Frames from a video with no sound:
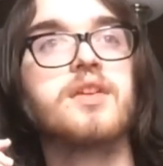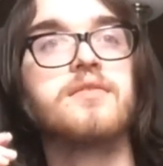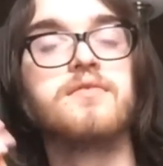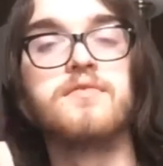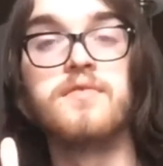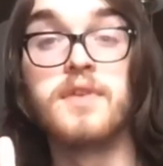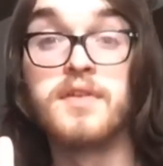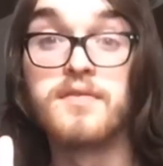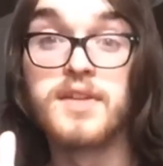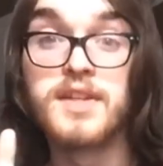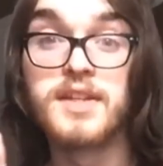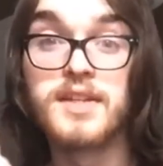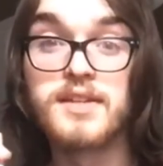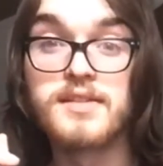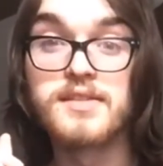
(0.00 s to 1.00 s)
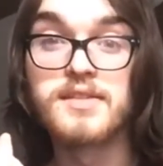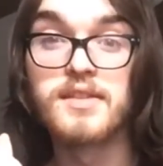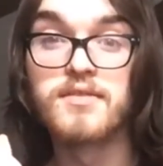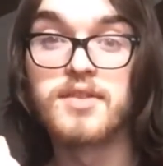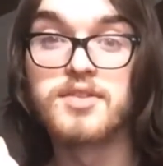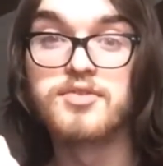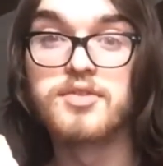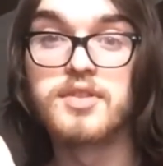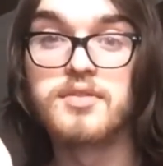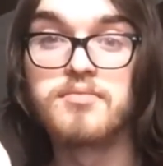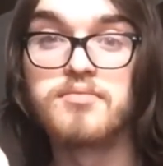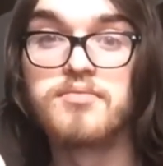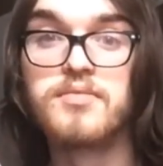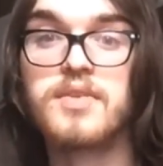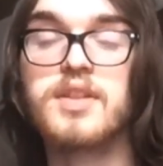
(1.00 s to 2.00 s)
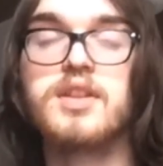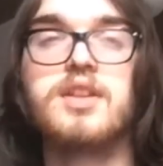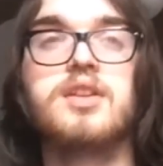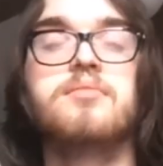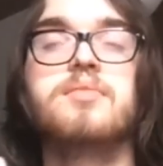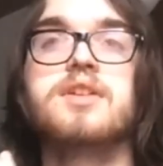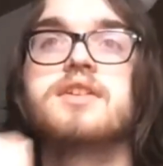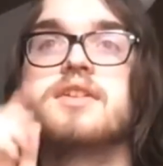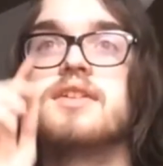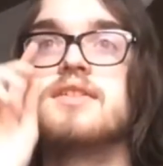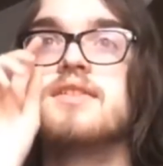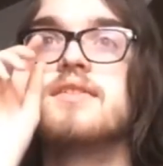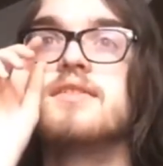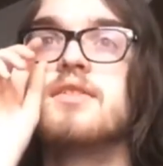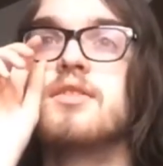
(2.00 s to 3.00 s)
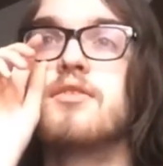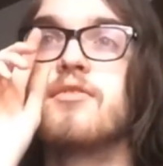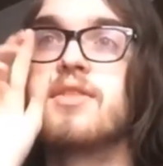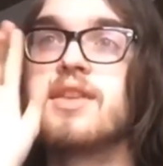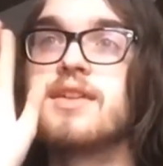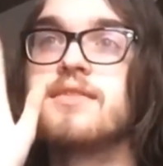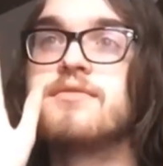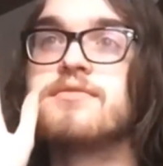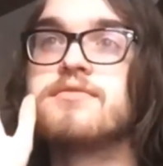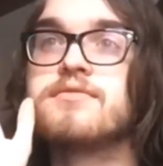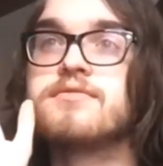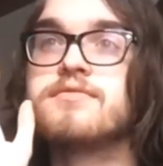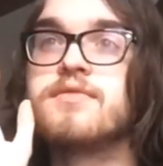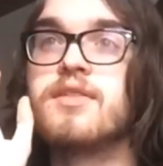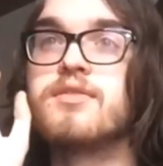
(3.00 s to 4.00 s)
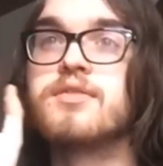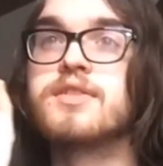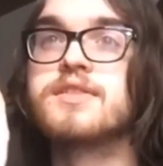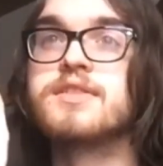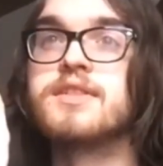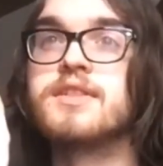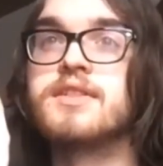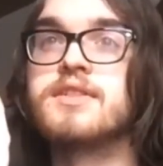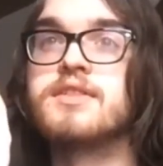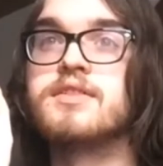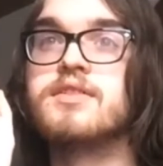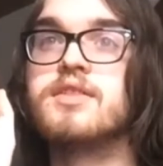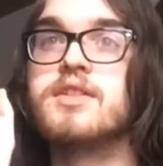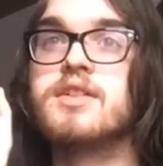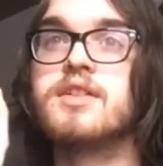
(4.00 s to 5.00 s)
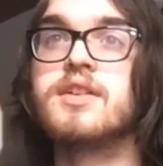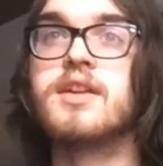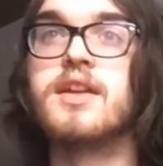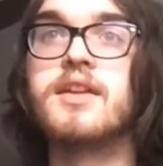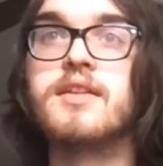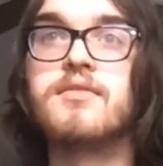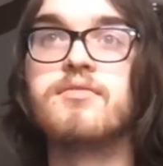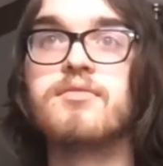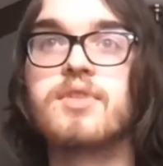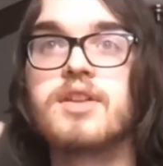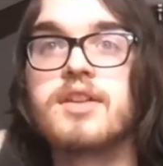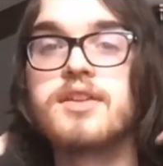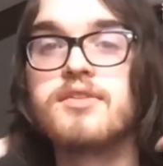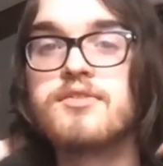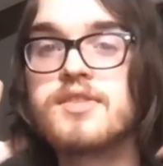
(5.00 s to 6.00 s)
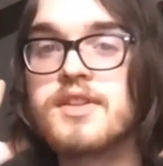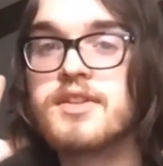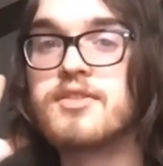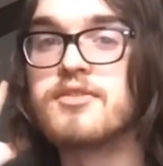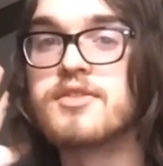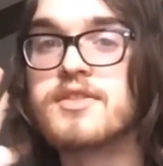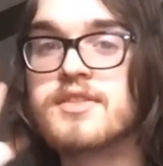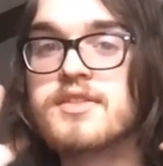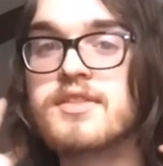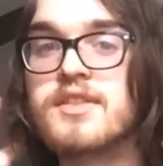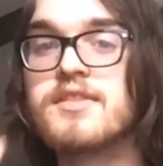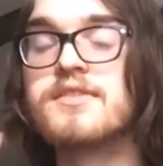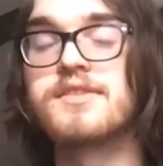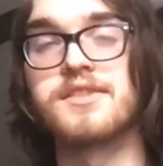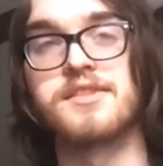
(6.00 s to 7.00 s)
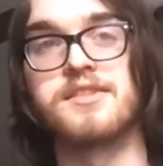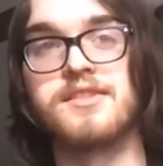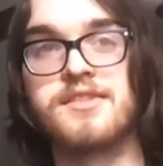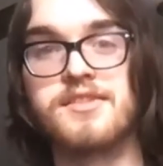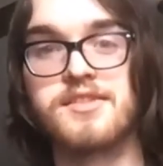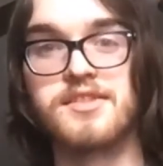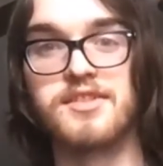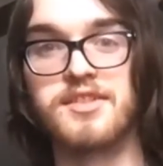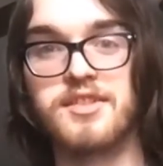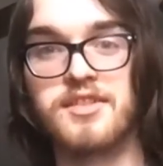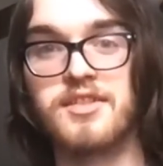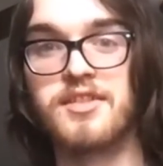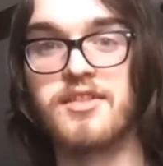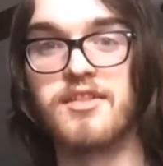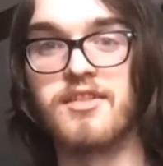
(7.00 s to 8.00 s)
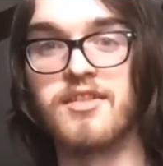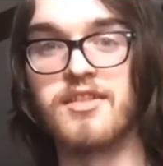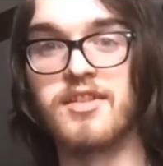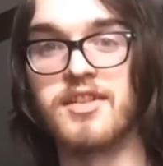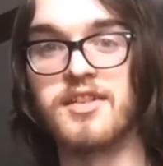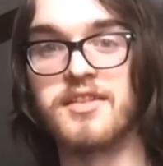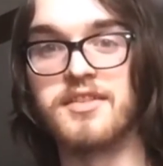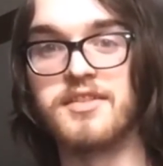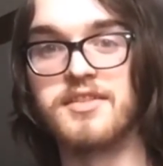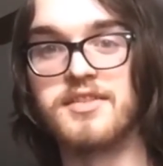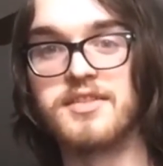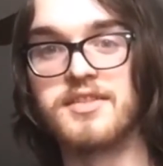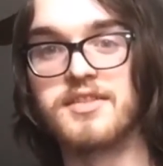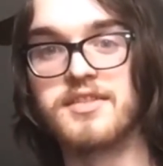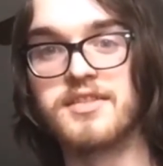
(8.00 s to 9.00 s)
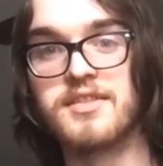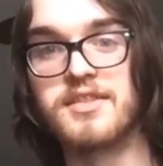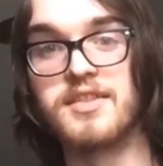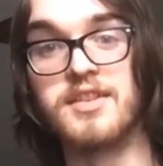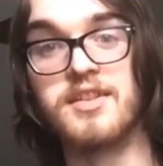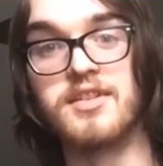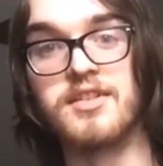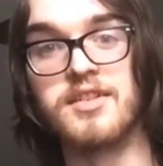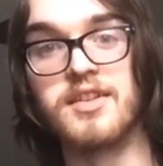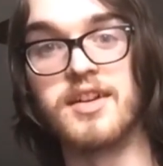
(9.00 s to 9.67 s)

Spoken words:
vividness of the dream, because you're really focusing and really using your senses on the